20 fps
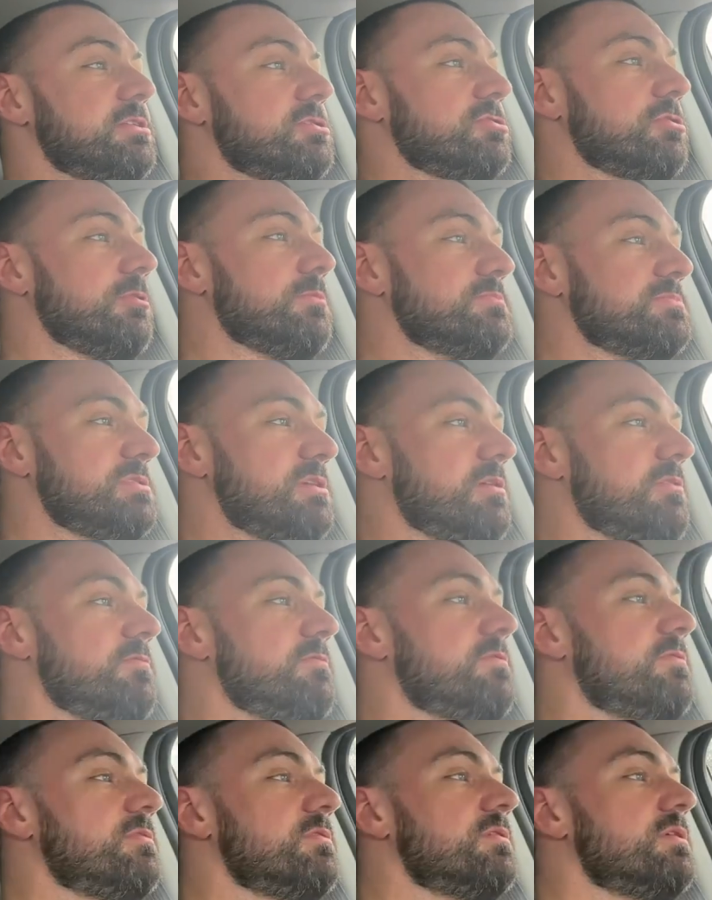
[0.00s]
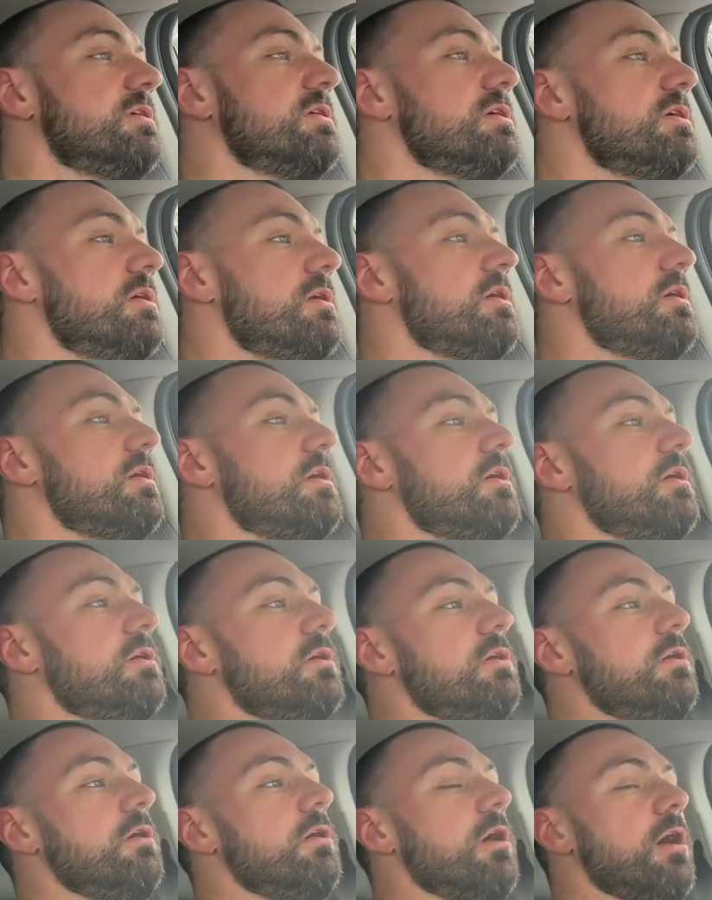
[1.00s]
in terms of
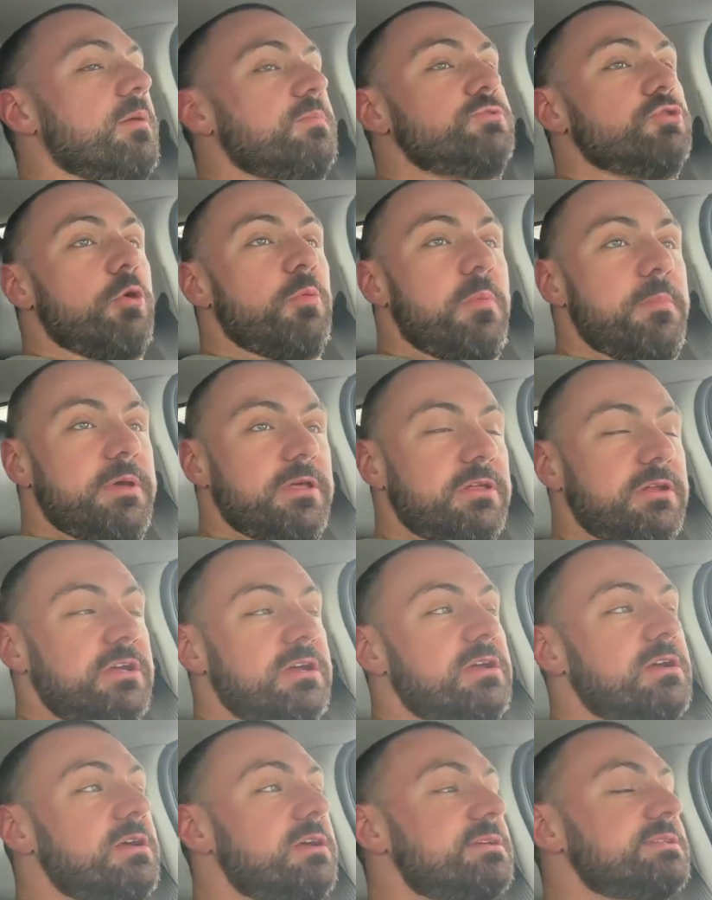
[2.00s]
absorbability,